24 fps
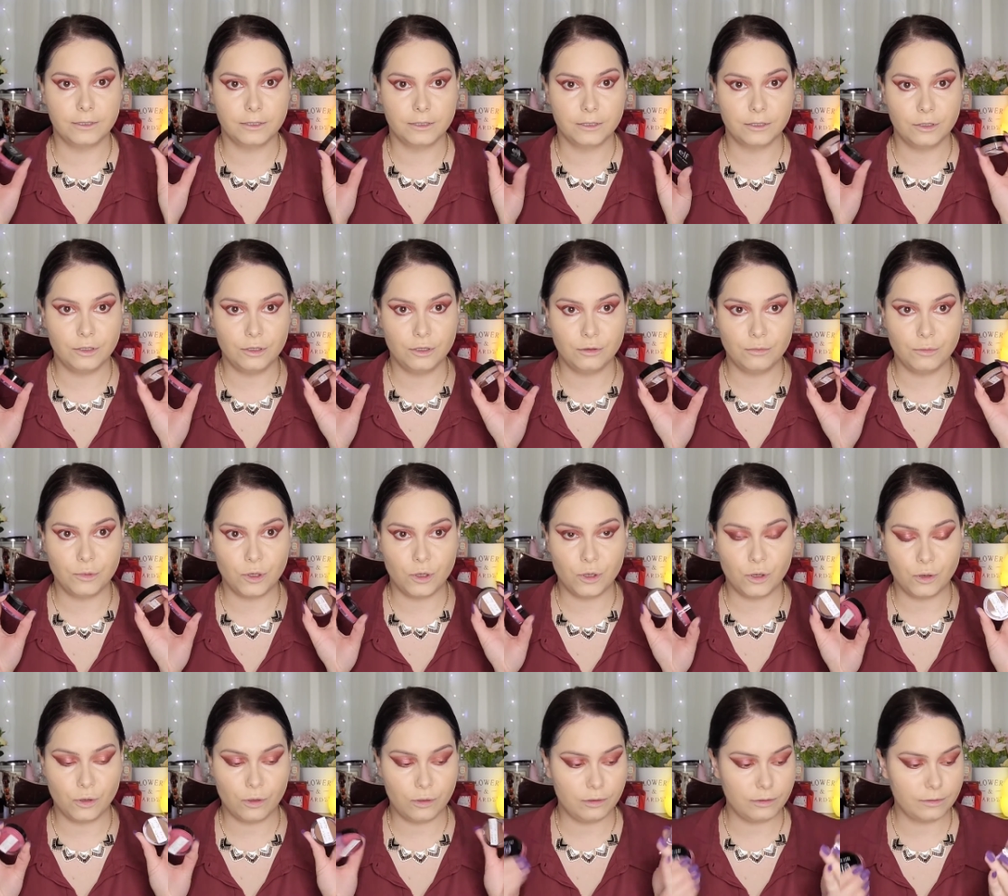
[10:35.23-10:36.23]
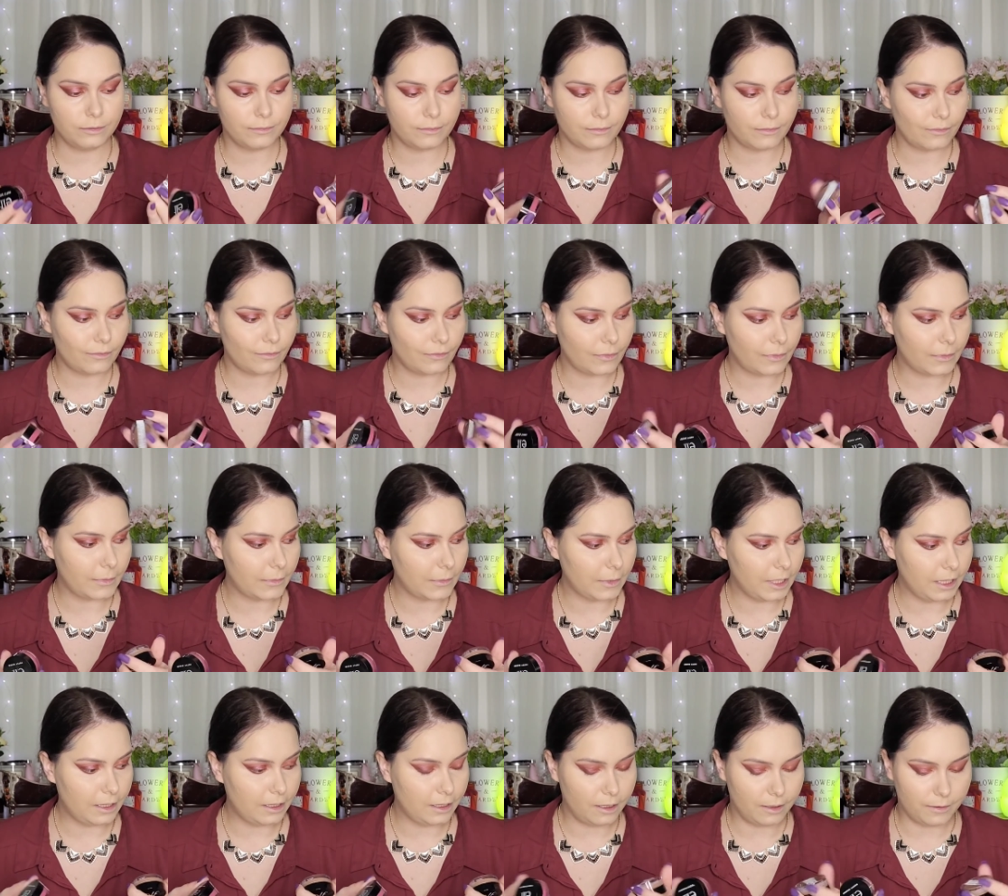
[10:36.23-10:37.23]
two more
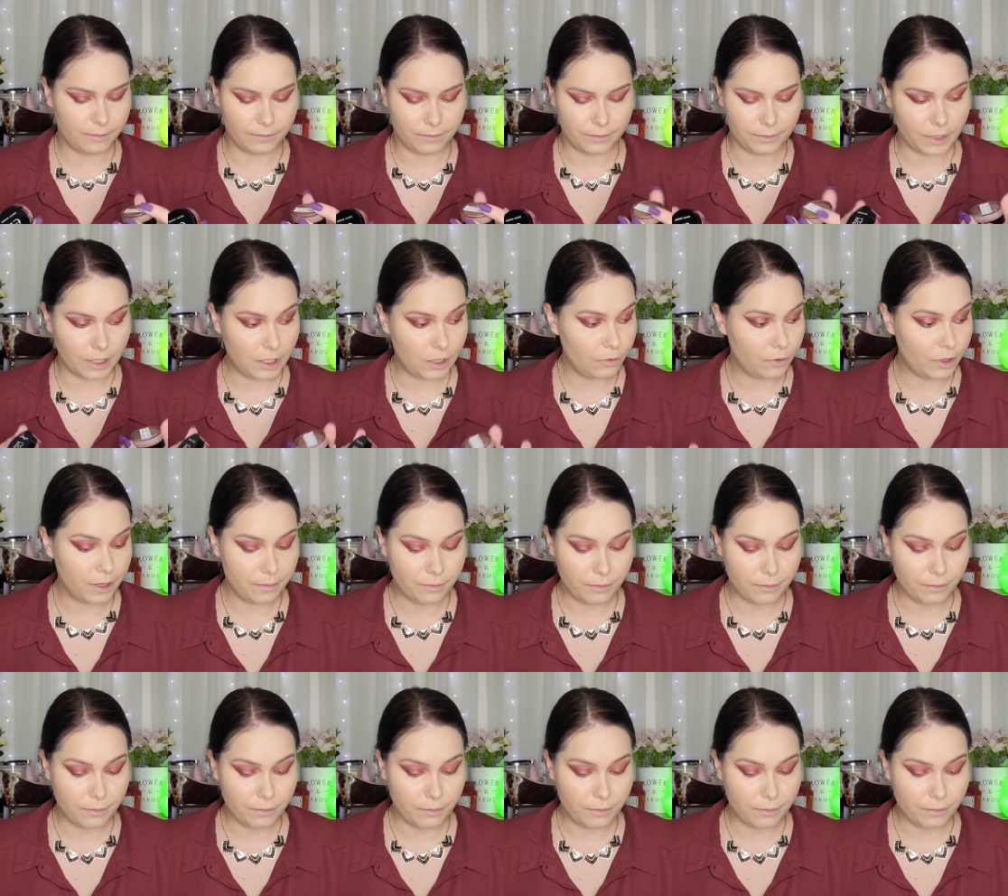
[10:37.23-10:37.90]
cream